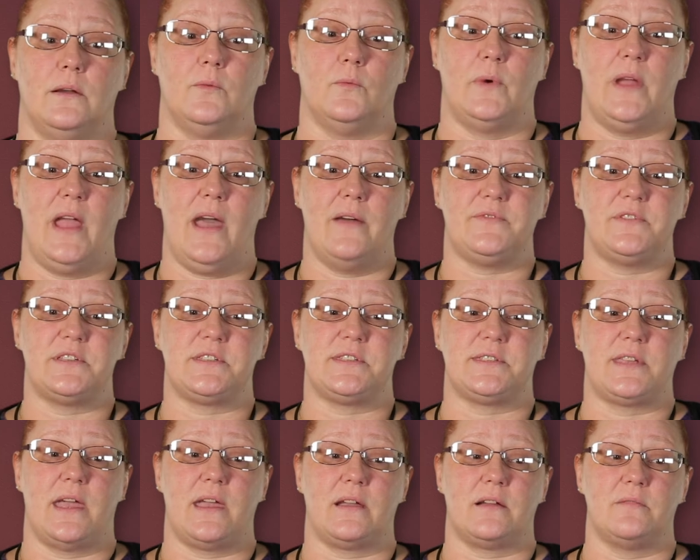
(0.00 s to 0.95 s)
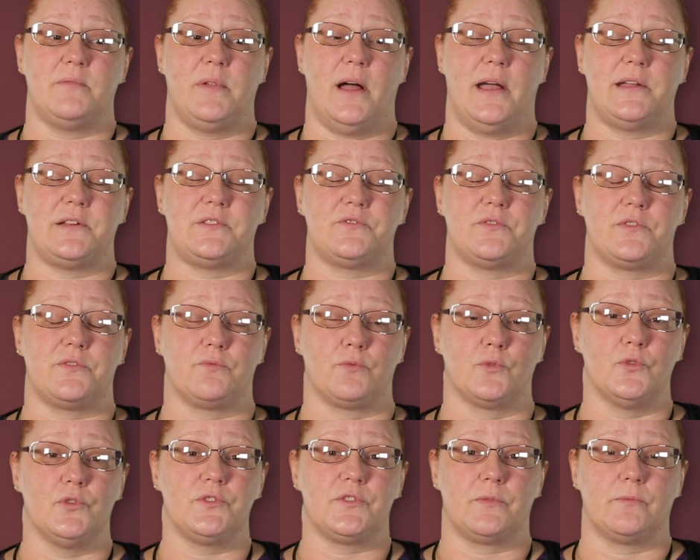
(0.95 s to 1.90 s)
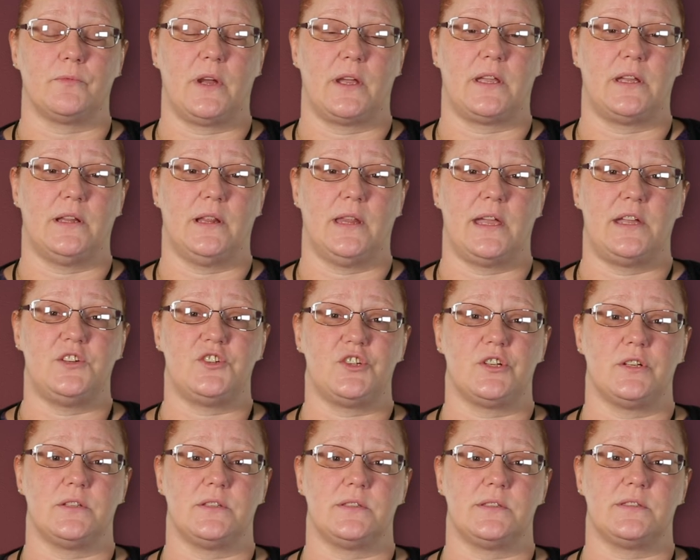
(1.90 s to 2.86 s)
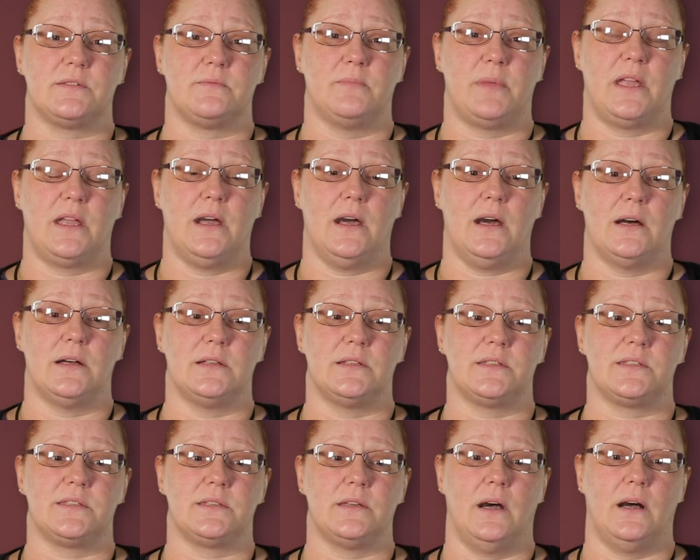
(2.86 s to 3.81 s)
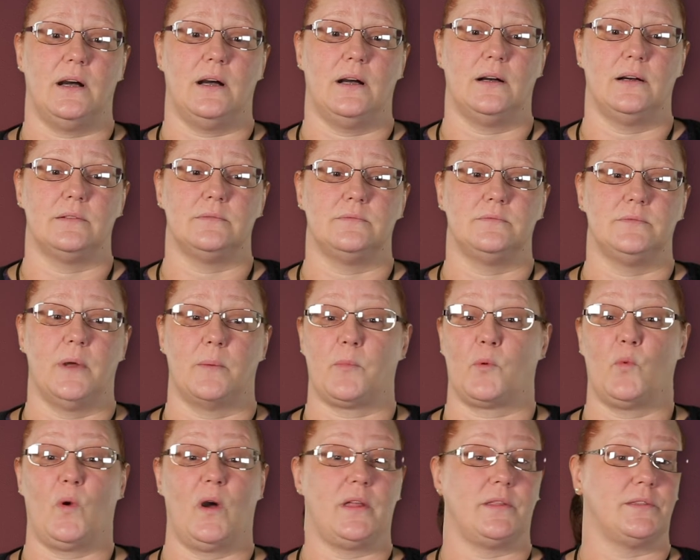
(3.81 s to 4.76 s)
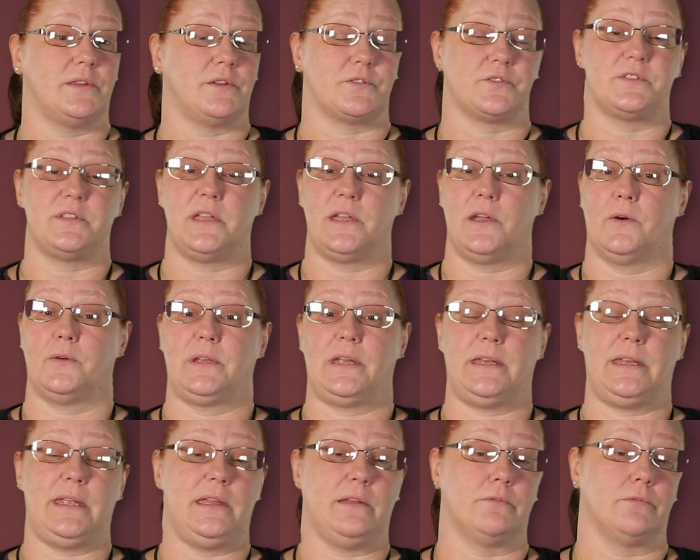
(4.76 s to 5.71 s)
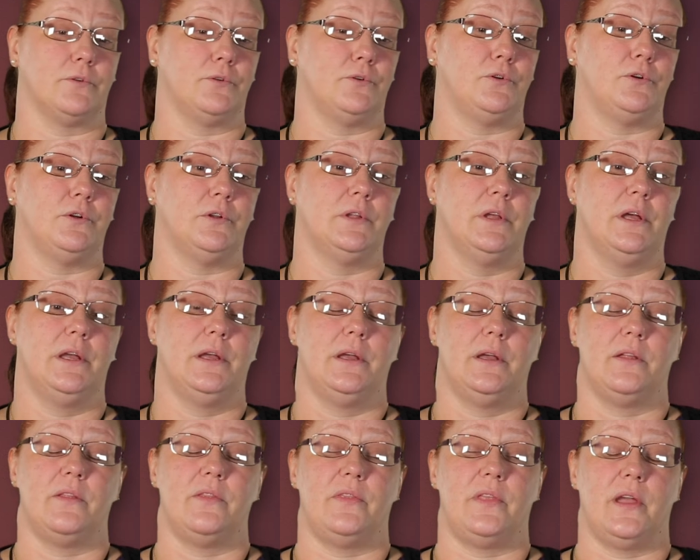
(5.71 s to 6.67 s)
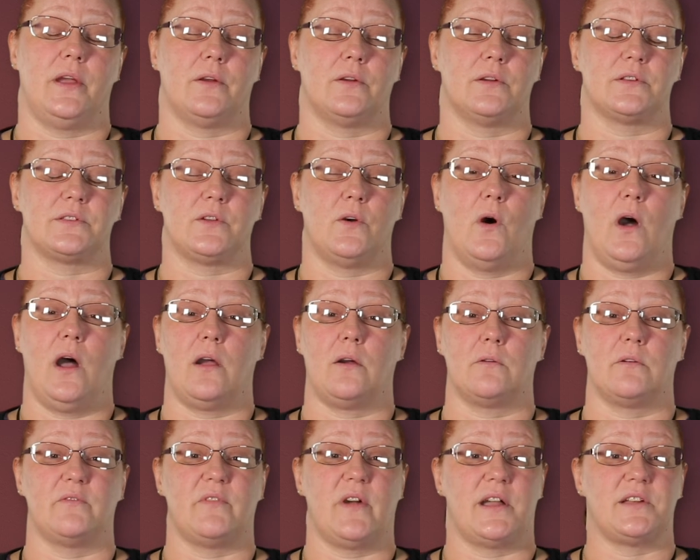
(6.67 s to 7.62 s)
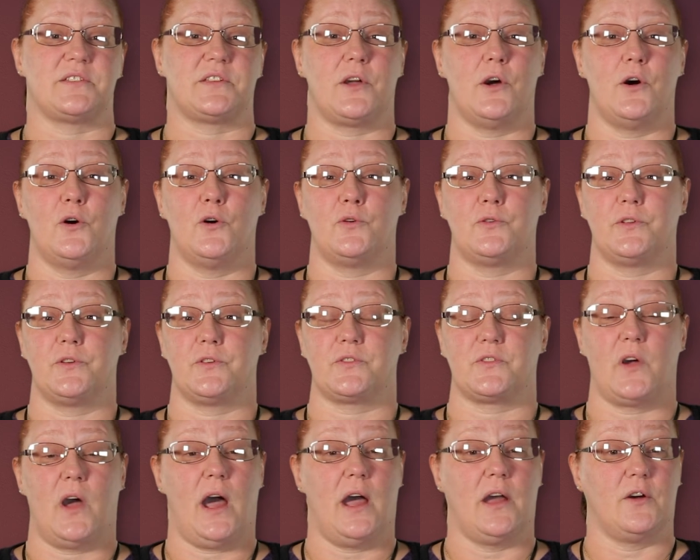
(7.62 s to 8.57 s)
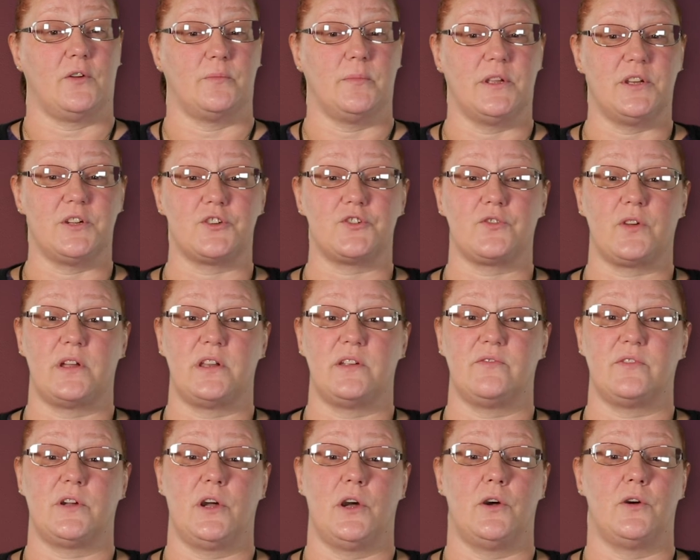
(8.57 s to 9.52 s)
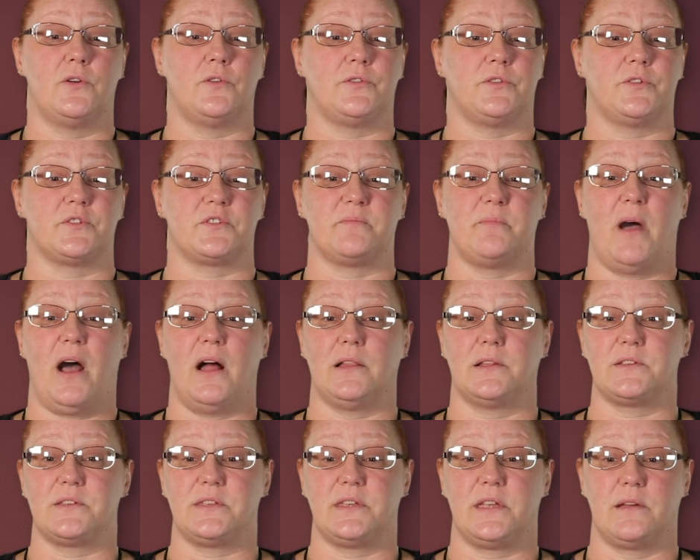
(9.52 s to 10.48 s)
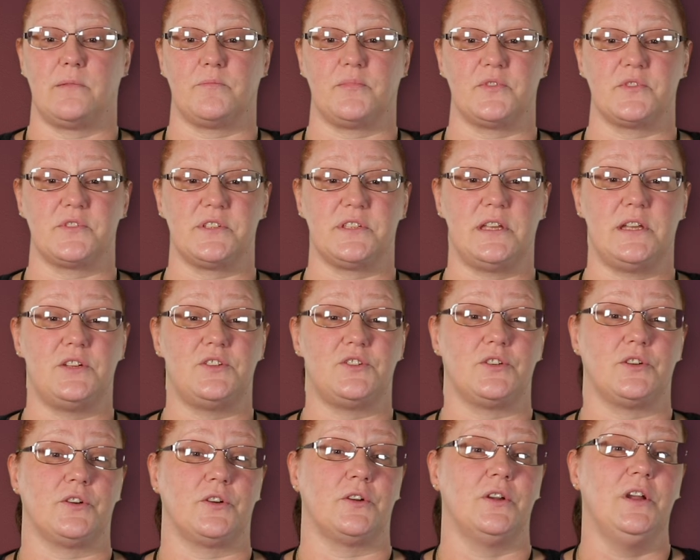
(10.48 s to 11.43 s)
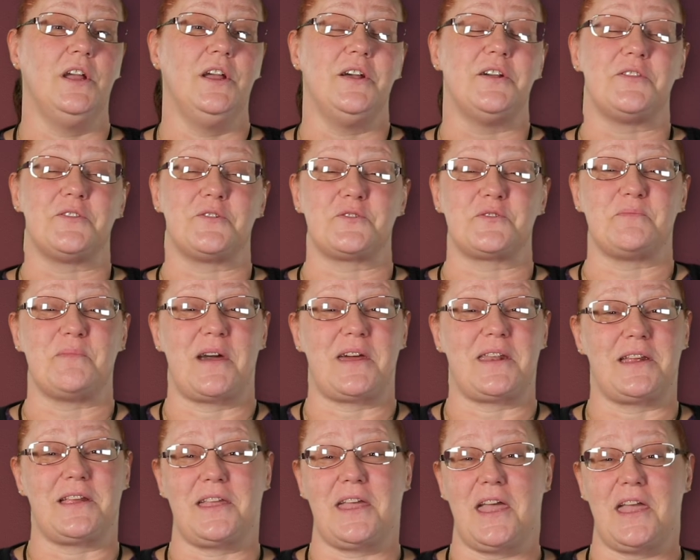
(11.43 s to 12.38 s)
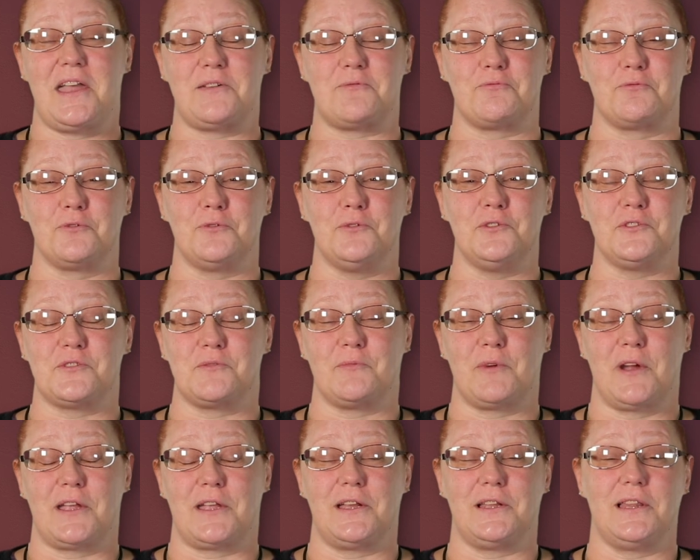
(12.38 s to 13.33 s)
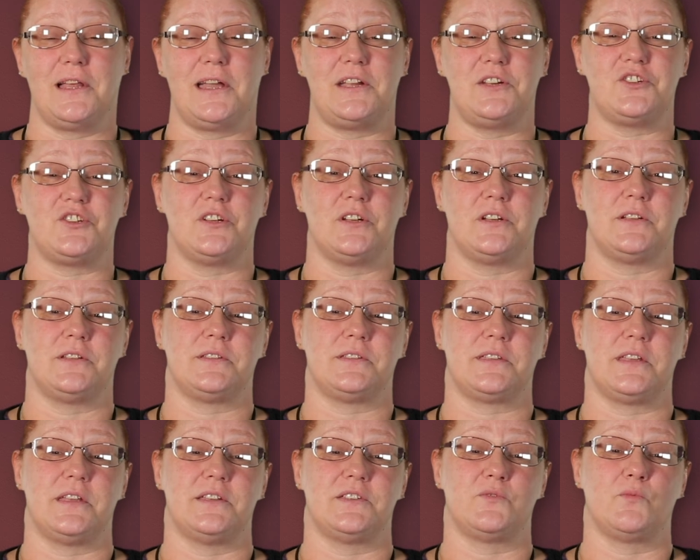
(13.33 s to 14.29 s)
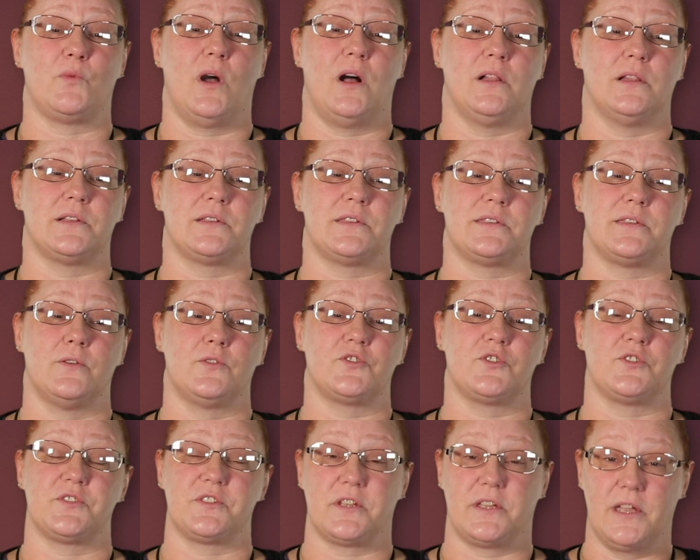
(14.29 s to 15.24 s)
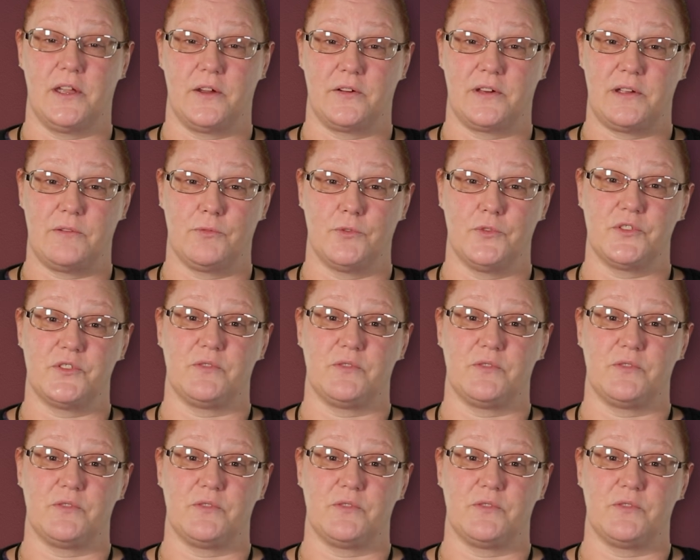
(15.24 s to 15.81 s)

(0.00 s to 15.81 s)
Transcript: things, always willing to help out anybody. No matter what you need, you know you can get it from Mary, and no matter what's going on with her own workload, she always finds time to assist others. She always gets things in a timely manner, she's always polite, patient, and reliable for our team.